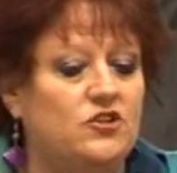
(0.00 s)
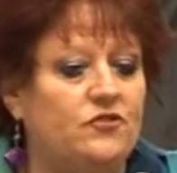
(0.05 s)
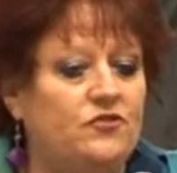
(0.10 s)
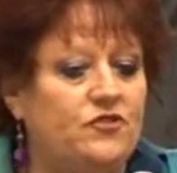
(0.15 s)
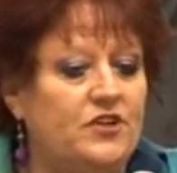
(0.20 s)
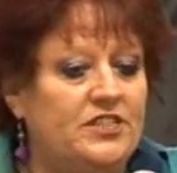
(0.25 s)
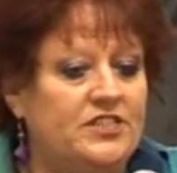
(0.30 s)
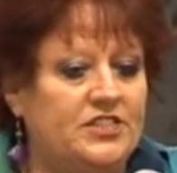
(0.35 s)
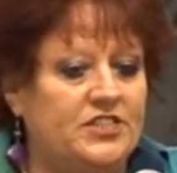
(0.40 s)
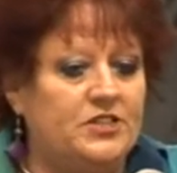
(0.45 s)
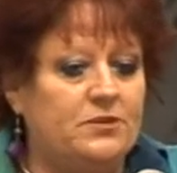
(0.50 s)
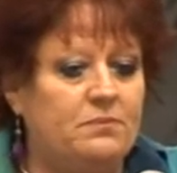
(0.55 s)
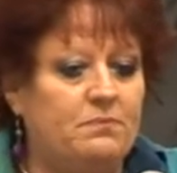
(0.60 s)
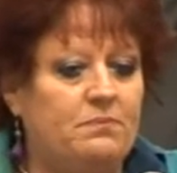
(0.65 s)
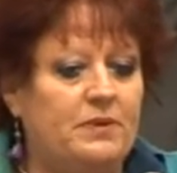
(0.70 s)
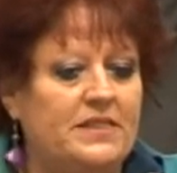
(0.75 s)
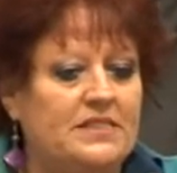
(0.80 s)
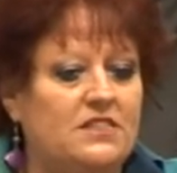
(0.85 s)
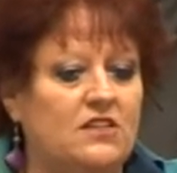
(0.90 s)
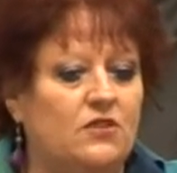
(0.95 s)
funder,
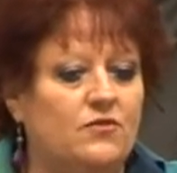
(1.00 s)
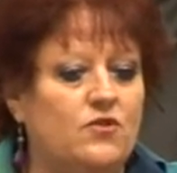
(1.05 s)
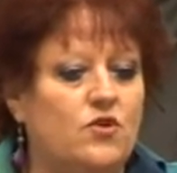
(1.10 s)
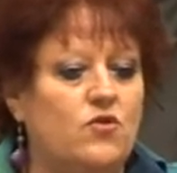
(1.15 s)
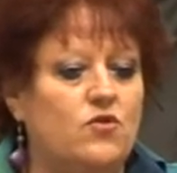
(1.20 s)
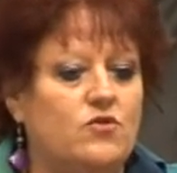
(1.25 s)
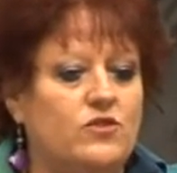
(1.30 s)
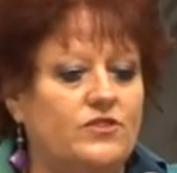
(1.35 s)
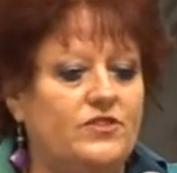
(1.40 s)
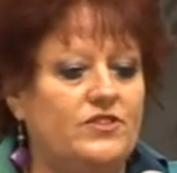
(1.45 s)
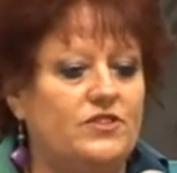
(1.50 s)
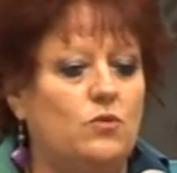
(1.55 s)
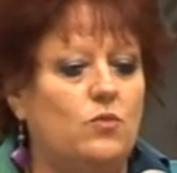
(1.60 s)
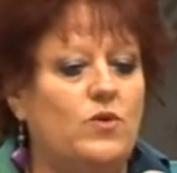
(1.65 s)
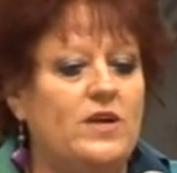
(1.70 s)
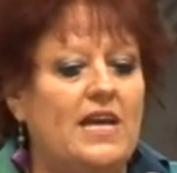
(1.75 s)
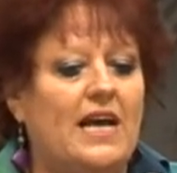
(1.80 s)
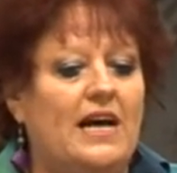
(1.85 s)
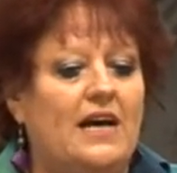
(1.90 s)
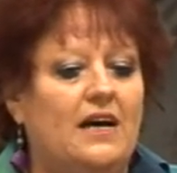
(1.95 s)
but of course
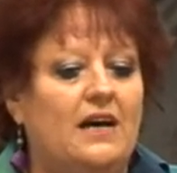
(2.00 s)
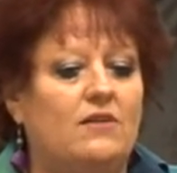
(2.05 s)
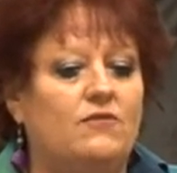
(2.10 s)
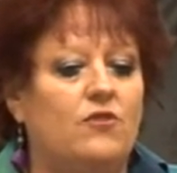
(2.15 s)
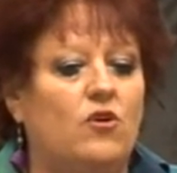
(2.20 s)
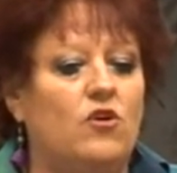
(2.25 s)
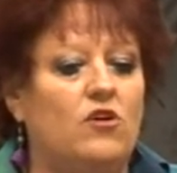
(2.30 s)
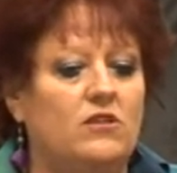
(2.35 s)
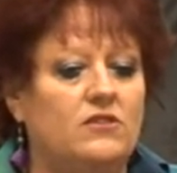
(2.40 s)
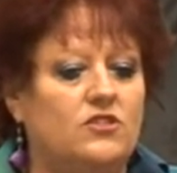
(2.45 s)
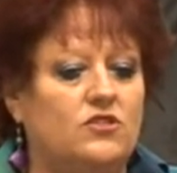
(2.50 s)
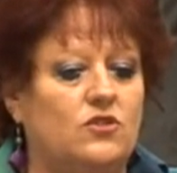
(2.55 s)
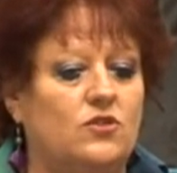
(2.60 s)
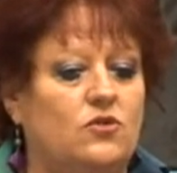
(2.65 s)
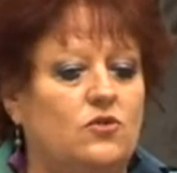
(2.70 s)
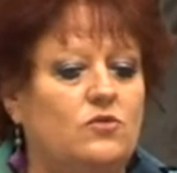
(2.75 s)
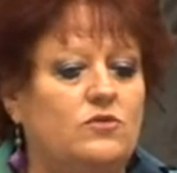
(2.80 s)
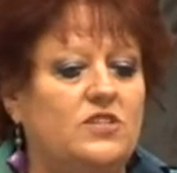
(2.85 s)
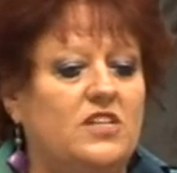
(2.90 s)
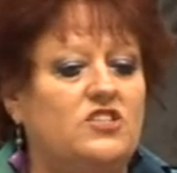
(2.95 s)
we have
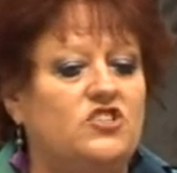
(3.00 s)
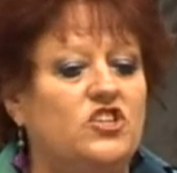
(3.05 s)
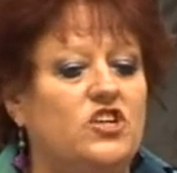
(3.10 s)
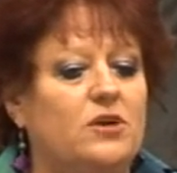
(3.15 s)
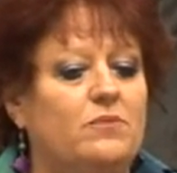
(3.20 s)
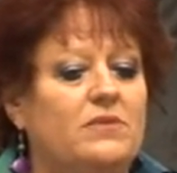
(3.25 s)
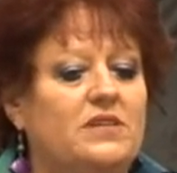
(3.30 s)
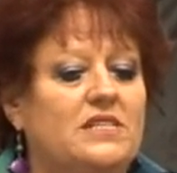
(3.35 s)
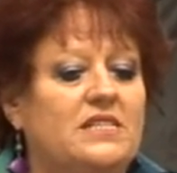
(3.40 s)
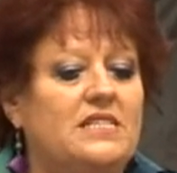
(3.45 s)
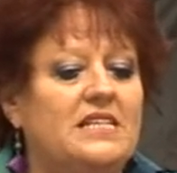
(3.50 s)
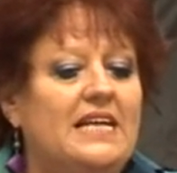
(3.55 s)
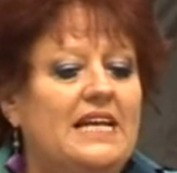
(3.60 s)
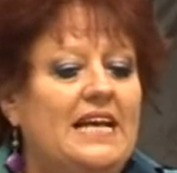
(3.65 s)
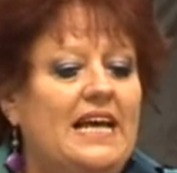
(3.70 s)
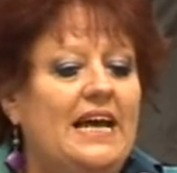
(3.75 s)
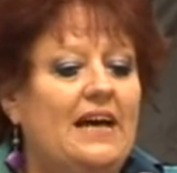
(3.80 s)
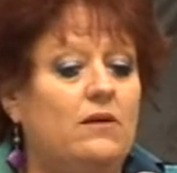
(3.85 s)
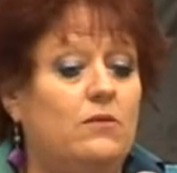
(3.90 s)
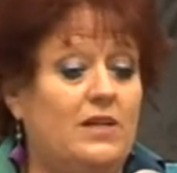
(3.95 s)
also the German,
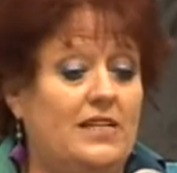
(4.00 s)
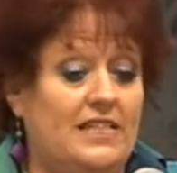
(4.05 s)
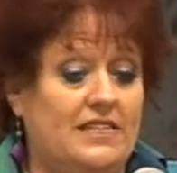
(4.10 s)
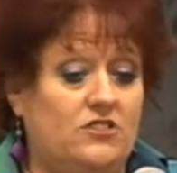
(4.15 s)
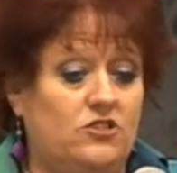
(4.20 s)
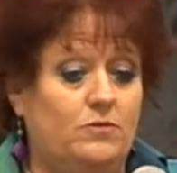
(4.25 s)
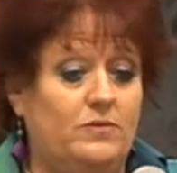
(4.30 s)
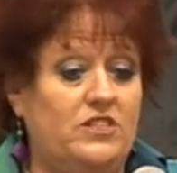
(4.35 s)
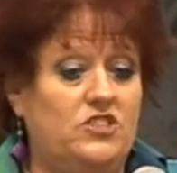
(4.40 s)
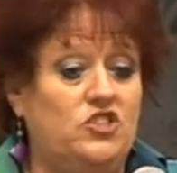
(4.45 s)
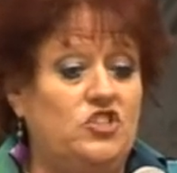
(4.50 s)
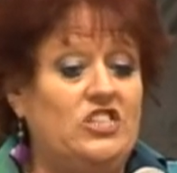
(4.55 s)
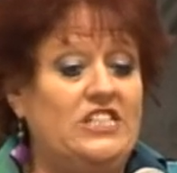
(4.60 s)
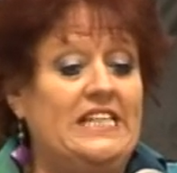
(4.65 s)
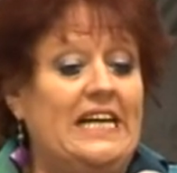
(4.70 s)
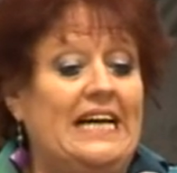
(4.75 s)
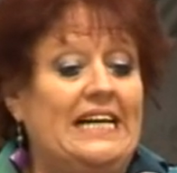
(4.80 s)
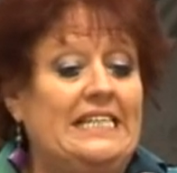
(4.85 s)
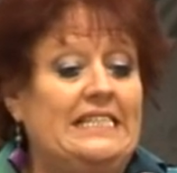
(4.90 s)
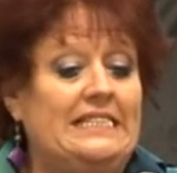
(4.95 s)
well, that should be
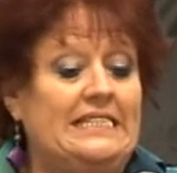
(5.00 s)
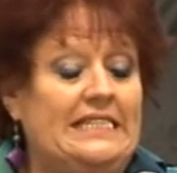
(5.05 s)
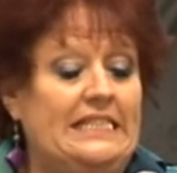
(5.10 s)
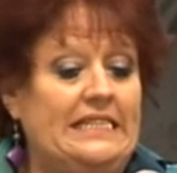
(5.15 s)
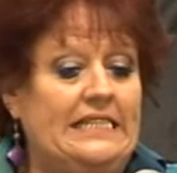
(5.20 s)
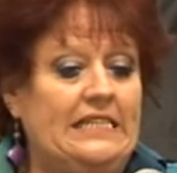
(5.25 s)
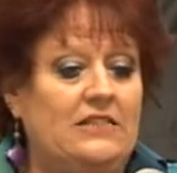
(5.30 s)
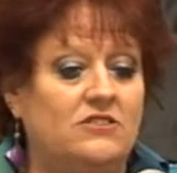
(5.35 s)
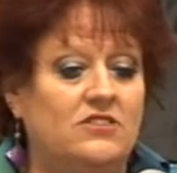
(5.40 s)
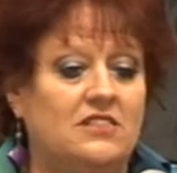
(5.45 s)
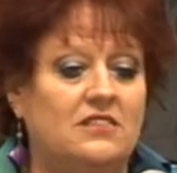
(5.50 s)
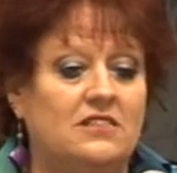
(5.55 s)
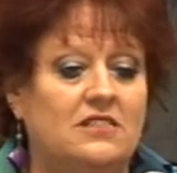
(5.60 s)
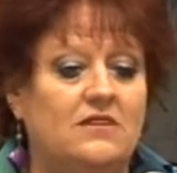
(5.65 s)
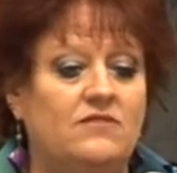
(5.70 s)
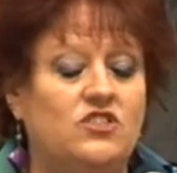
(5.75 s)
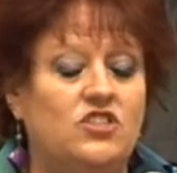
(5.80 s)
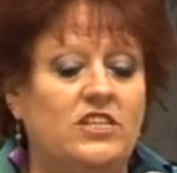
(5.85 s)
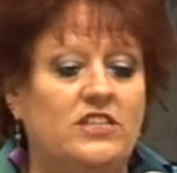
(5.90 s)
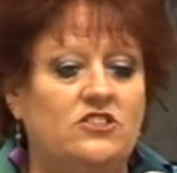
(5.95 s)
GIZ now since
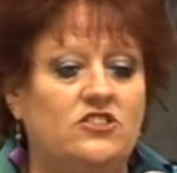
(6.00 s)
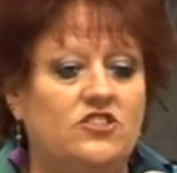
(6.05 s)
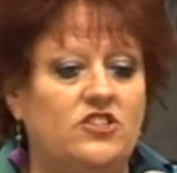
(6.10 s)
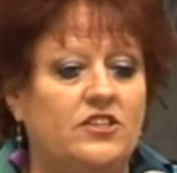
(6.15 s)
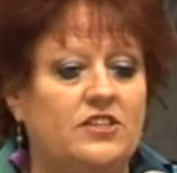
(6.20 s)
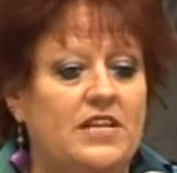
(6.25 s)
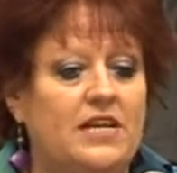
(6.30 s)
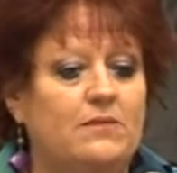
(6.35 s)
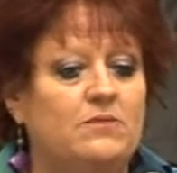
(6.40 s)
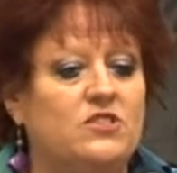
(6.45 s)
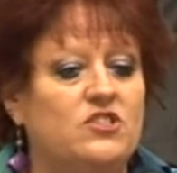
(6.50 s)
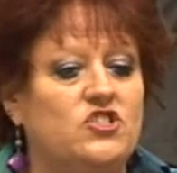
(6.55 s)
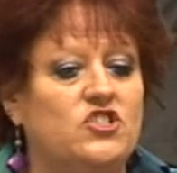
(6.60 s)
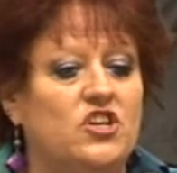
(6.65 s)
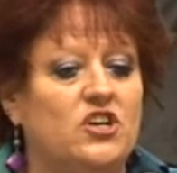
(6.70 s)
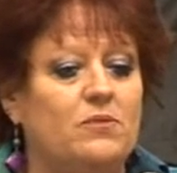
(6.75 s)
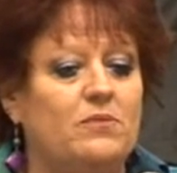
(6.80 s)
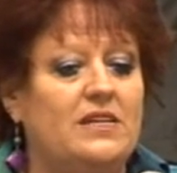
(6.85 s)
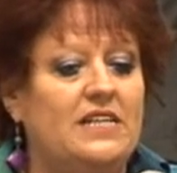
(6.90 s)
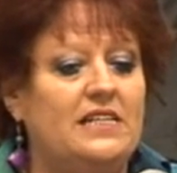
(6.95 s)
they've changed their name, the
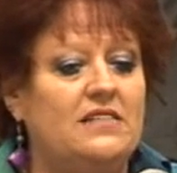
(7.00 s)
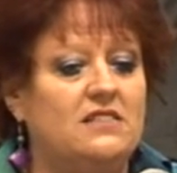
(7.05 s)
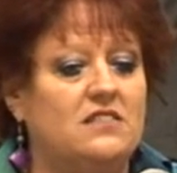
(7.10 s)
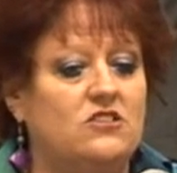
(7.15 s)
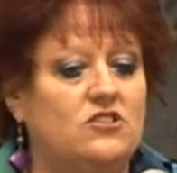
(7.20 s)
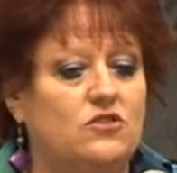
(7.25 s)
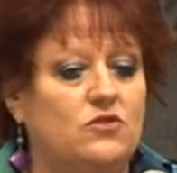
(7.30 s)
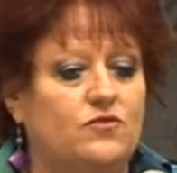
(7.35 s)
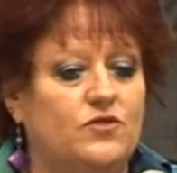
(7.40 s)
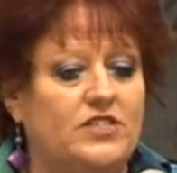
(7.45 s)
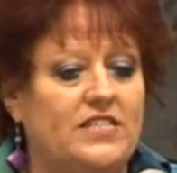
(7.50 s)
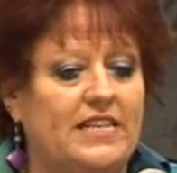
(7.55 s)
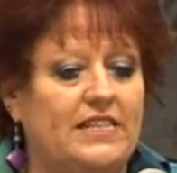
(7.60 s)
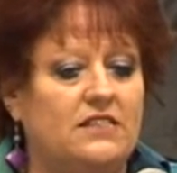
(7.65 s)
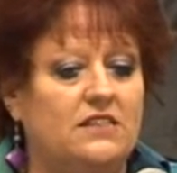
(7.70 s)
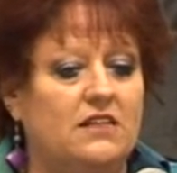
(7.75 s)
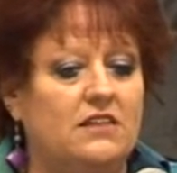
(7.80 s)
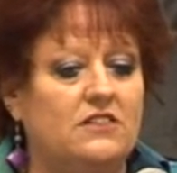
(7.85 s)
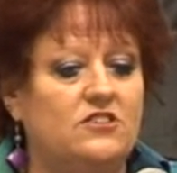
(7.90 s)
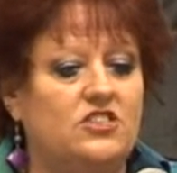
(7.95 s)
German Institute for
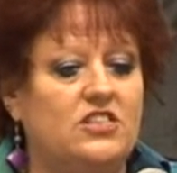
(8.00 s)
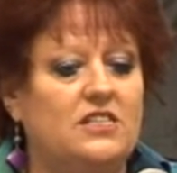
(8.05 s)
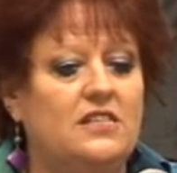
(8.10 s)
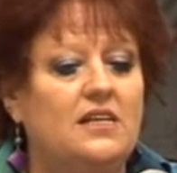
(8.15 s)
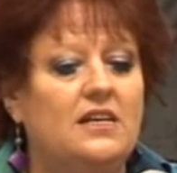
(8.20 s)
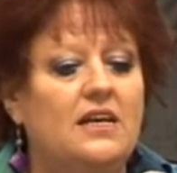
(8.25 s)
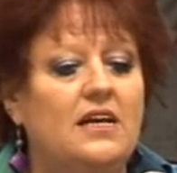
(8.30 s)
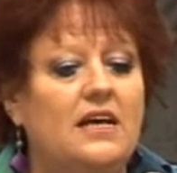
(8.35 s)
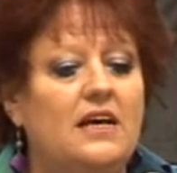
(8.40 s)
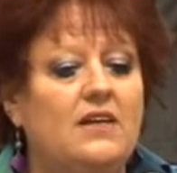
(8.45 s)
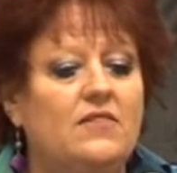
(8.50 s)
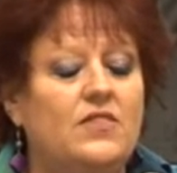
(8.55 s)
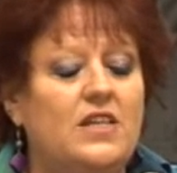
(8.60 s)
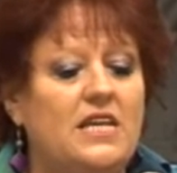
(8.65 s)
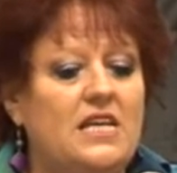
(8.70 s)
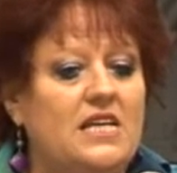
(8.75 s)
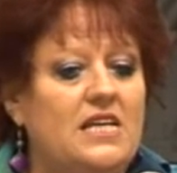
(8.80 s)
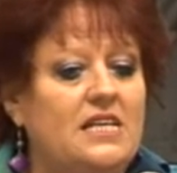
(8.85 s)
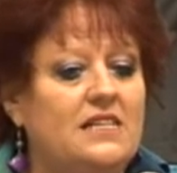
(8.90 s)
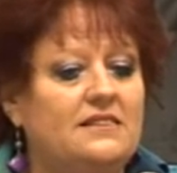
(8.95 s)
Technology,
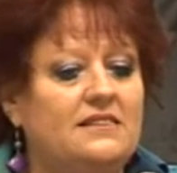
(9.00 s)
the